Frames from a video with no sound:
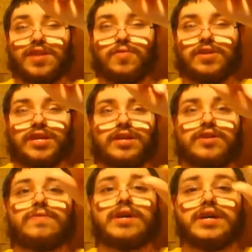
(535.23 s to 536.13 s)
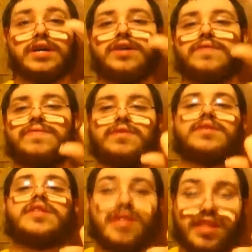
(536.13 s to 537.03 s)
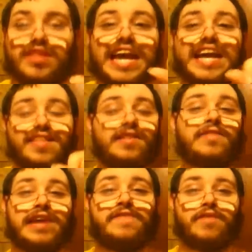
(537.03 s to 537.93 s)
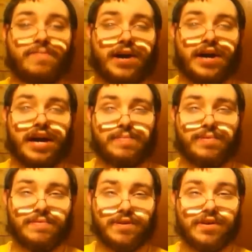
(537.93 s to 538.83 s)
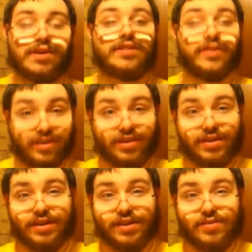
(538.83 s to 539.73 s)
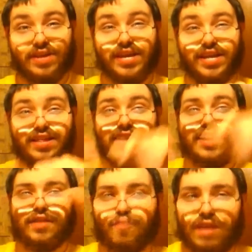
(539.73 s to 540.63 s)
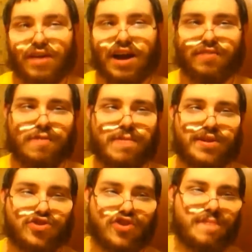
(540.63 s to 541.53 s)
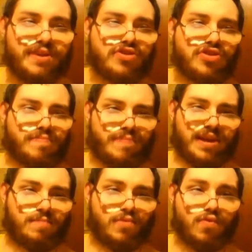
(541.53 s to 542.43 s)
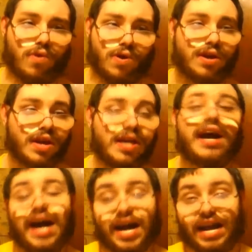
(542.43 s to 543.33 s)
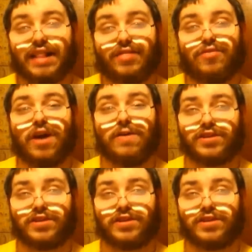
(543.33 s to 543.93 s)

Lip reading: do sets of EvoPop. The good news is we don't have to worry about the championship anymore. I got through all